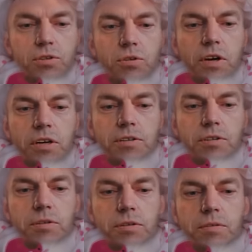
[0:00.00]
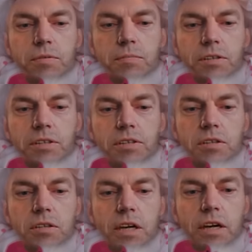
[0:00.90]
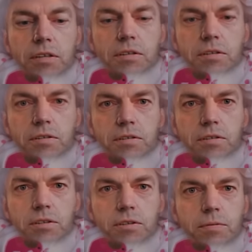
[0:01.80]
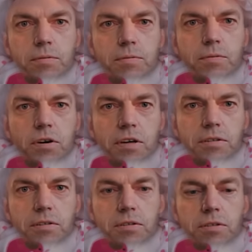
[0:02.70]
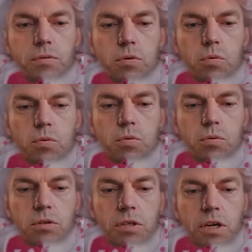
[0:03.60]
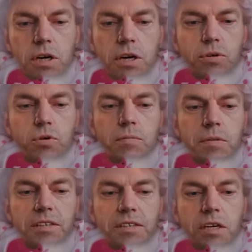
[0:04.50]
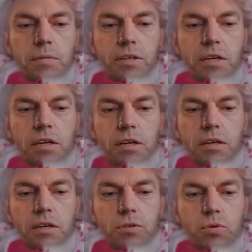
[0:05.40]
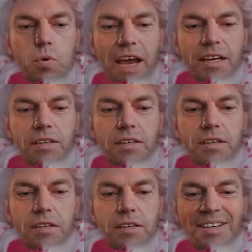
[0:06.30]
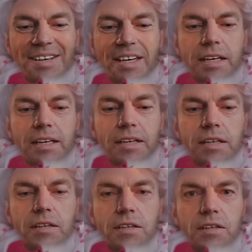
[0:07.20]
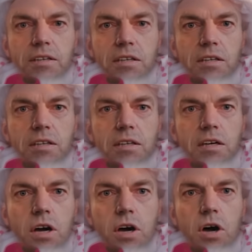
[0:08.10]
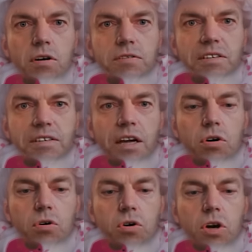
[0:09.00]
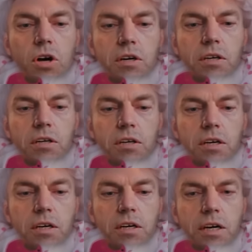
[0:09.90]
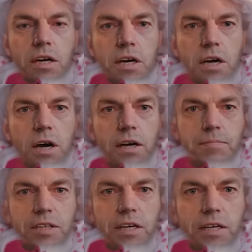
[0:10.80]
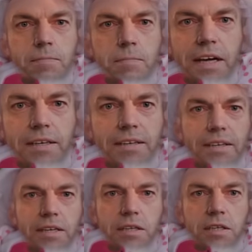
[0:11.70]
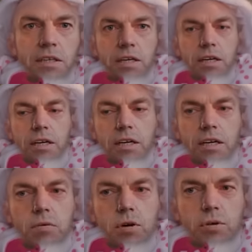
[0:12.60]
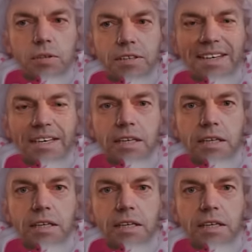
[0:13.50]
Strangers from distant lands, friends of old, you have been summoned here to answer the identity of Sauron. I'm taking bets at where you can see.